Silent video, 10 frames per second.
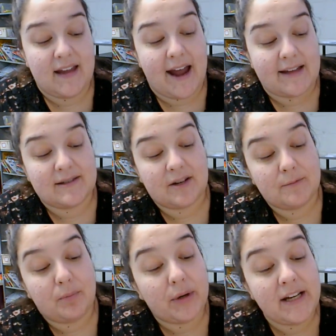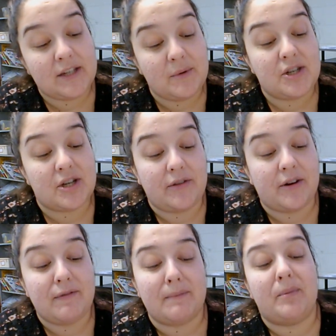they answered, pointing to each
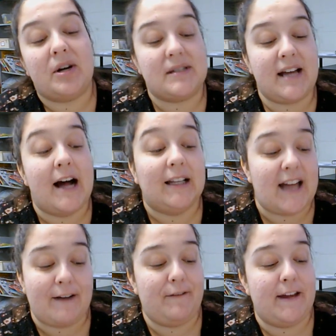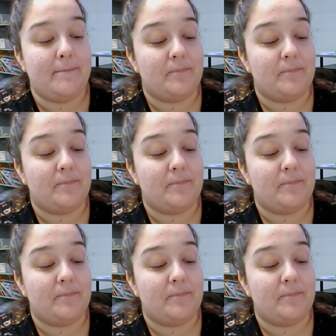other, then burst out laughing.